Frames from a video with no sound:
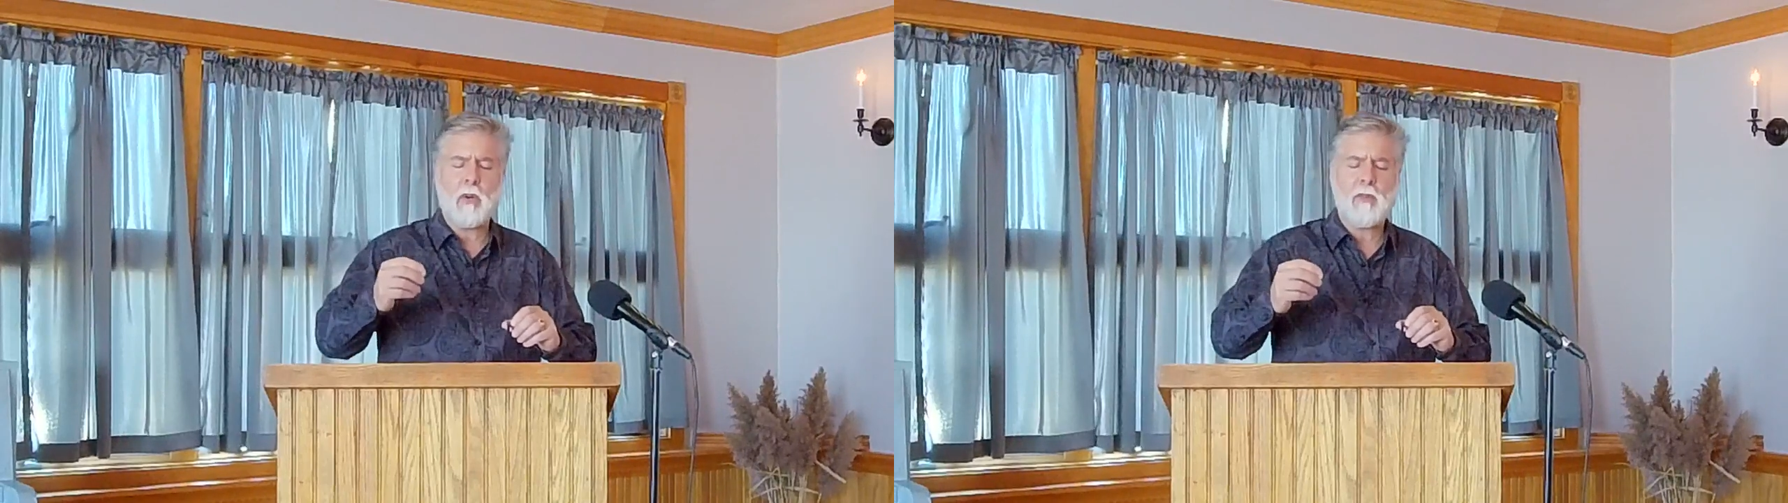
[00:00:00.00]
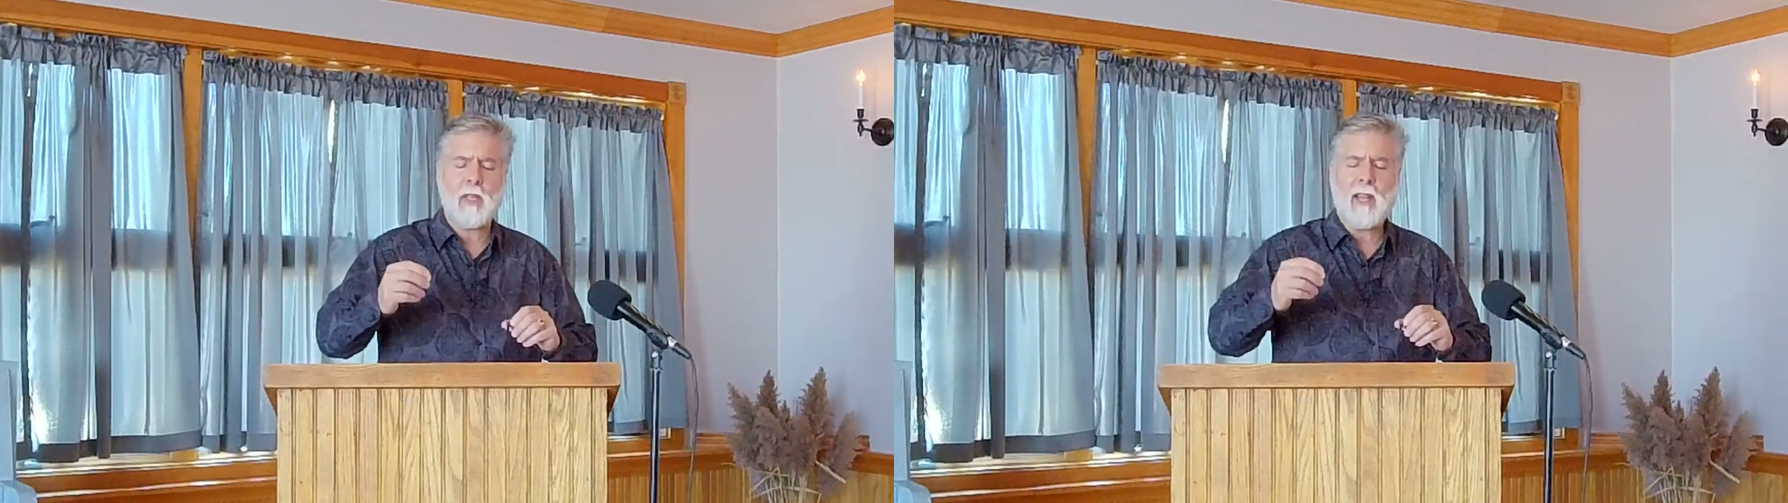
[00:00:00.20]

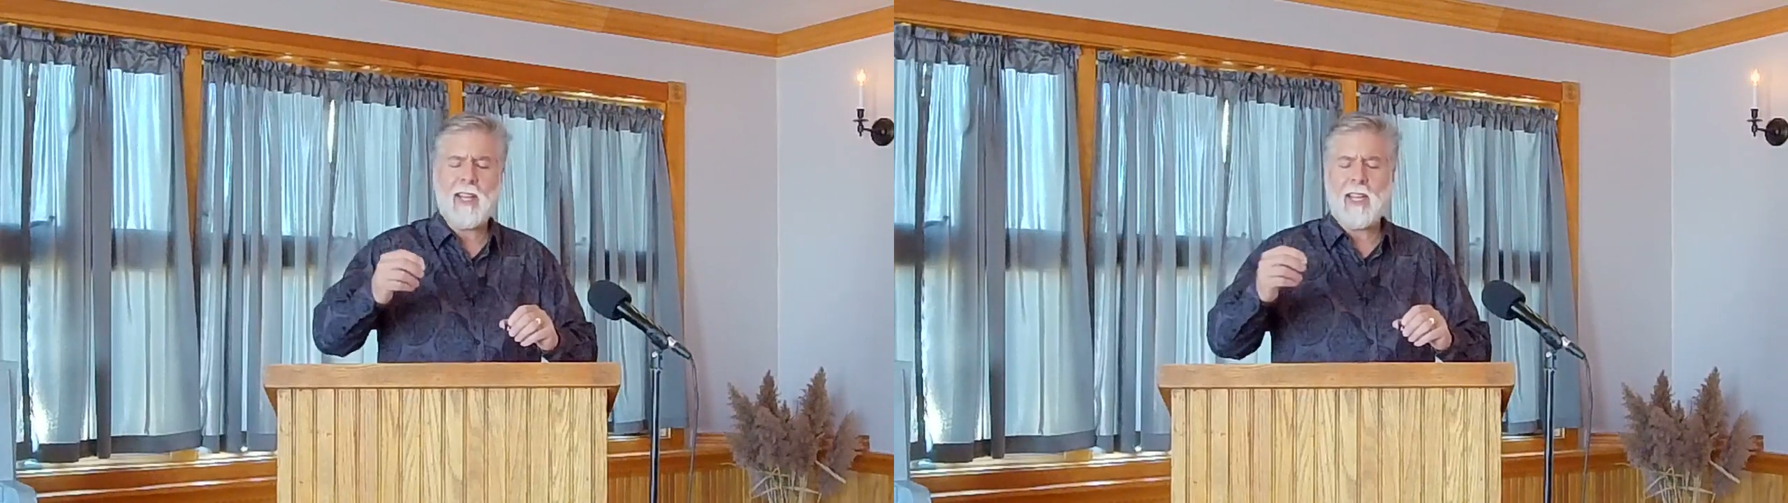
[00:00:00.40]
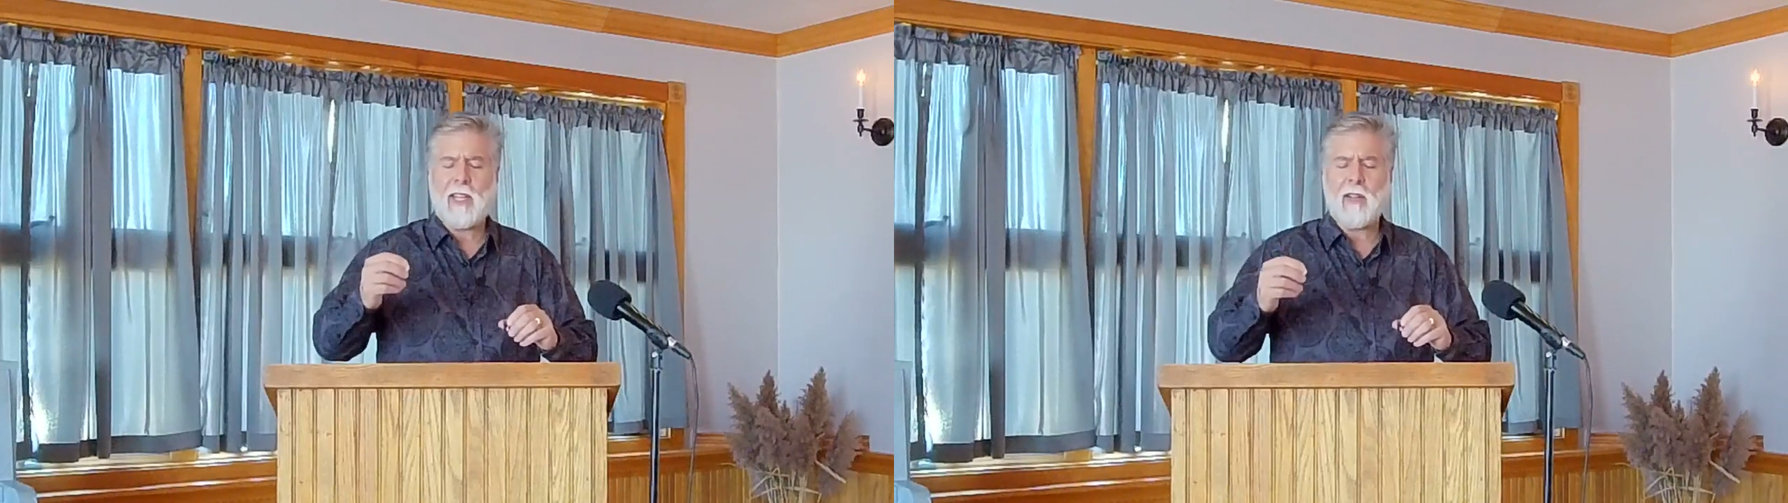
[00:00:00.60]
perfect
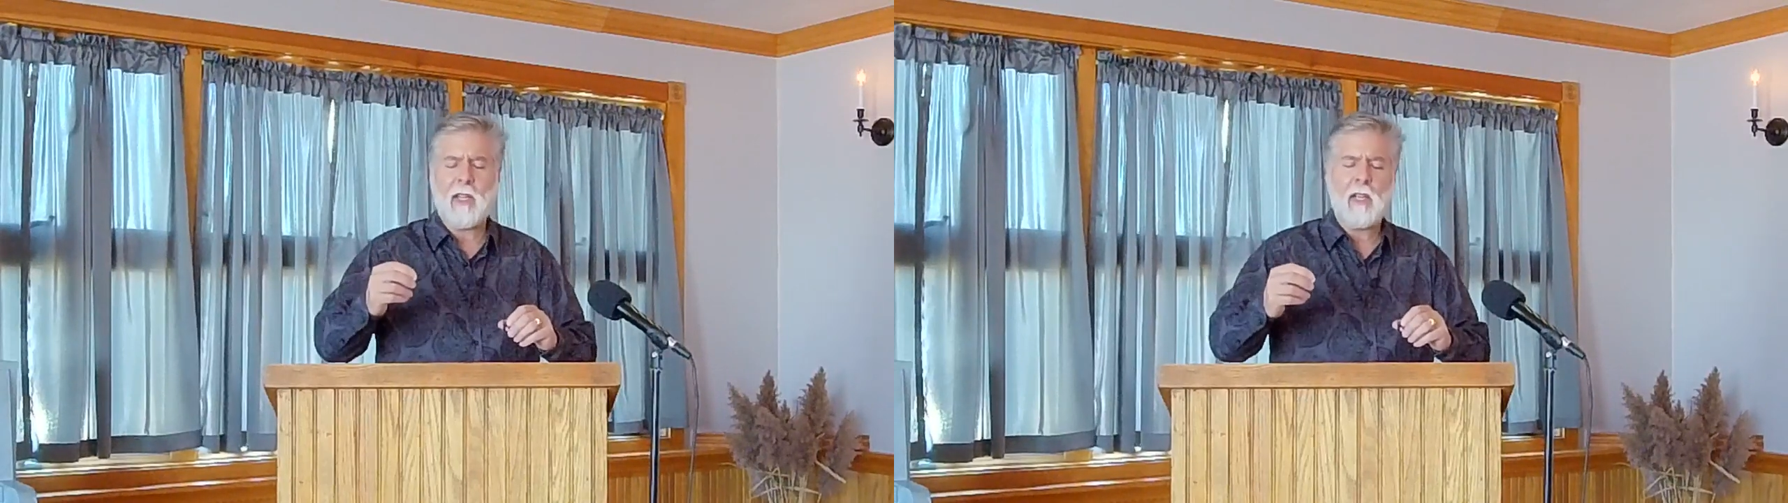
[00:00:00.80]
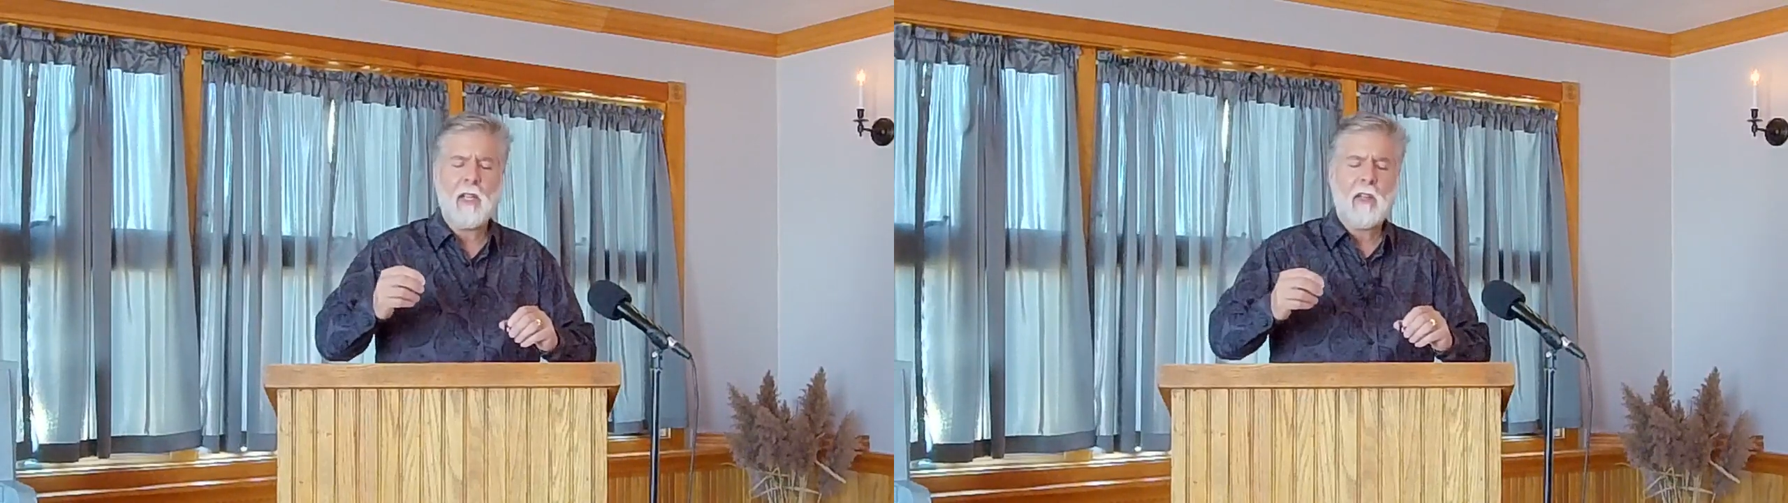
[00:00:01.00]

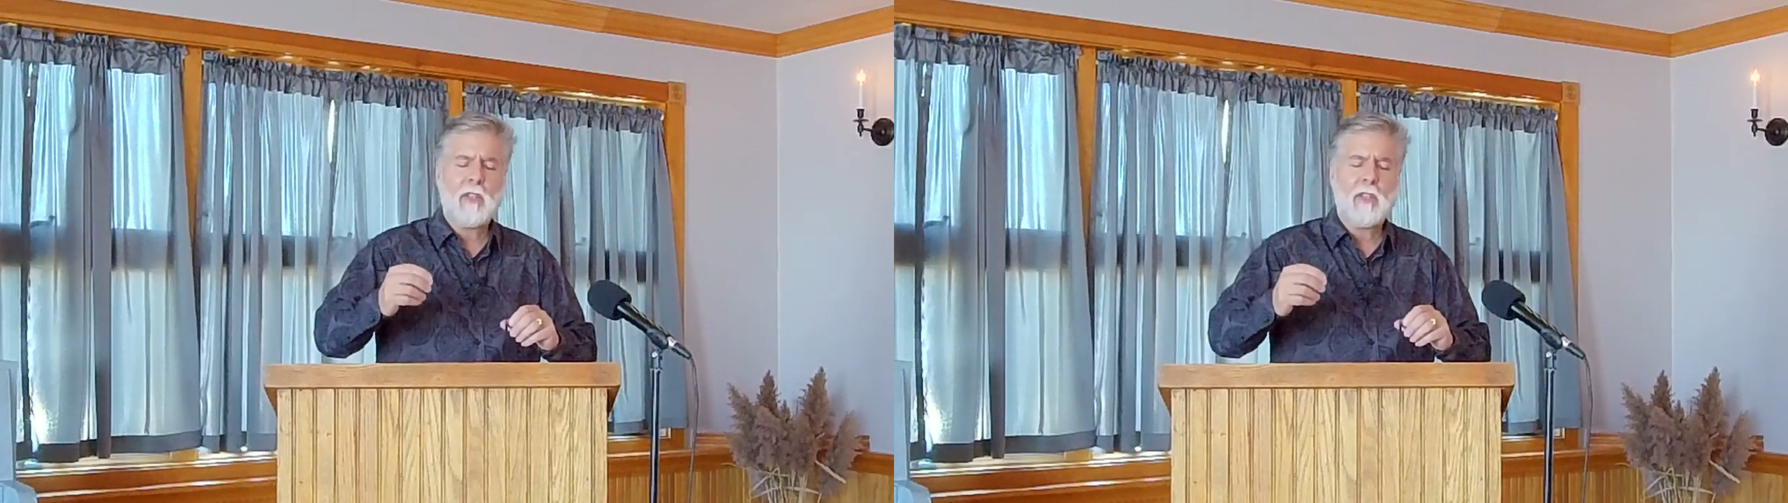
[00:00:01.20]
healing,